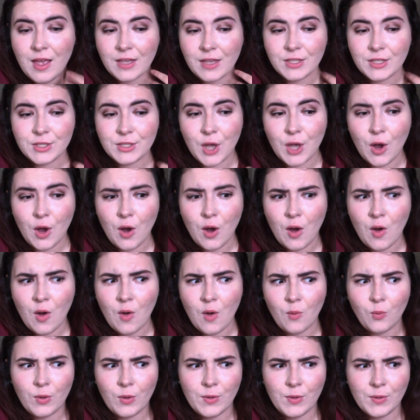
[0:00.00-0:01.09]
So
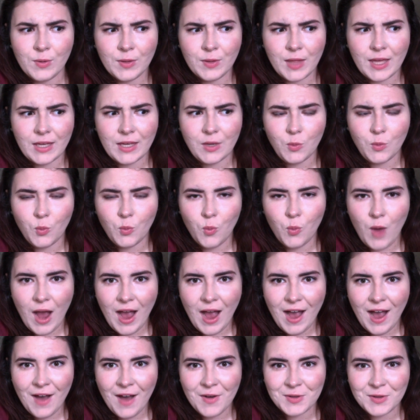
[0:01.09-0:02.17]
we were like,
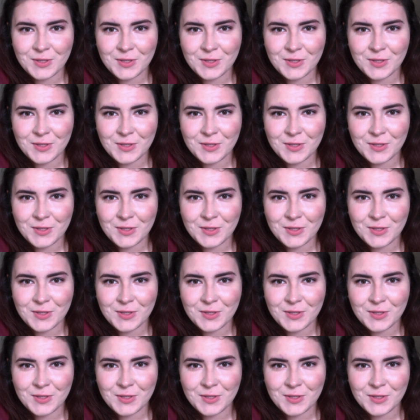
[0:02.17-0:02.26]
wow,